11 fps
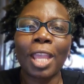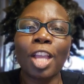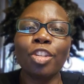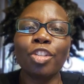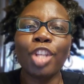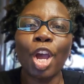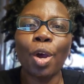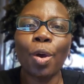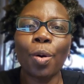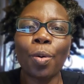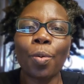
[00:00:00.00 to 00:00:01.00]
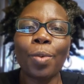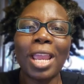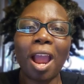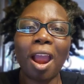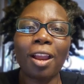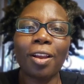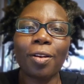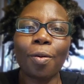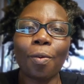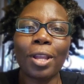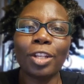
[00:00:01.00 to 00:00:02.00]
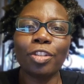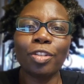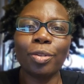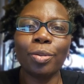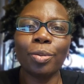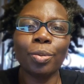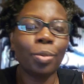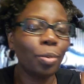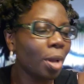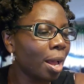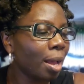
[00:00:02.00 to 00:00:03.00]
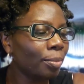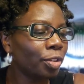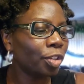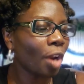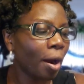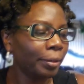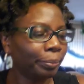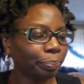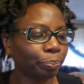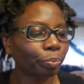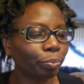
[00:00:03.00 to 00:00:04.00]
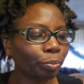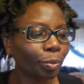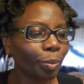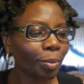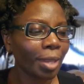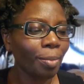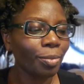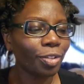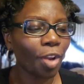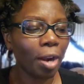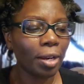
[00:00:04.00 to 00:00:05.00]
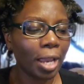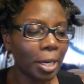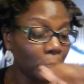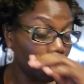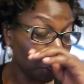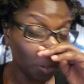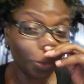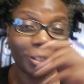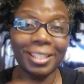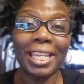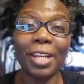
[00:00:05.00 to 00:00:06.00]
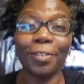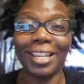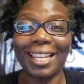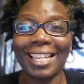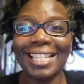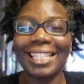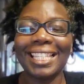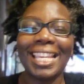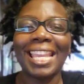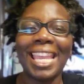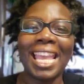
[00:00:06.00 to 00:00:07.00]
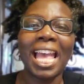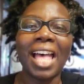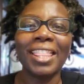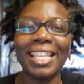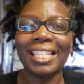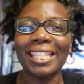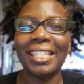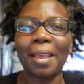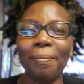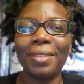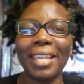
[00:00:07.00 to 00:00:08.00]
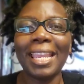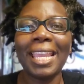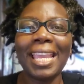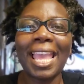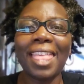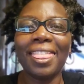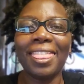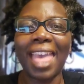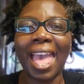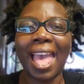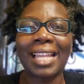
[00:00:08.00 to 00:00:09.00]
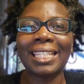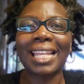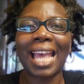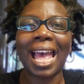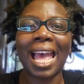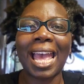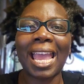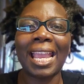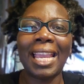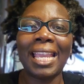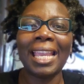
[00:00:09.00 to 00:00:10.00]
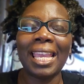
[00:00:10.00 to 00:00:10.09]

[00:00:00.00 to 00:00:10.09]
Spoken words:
So we are going to starting a new series. This is something that a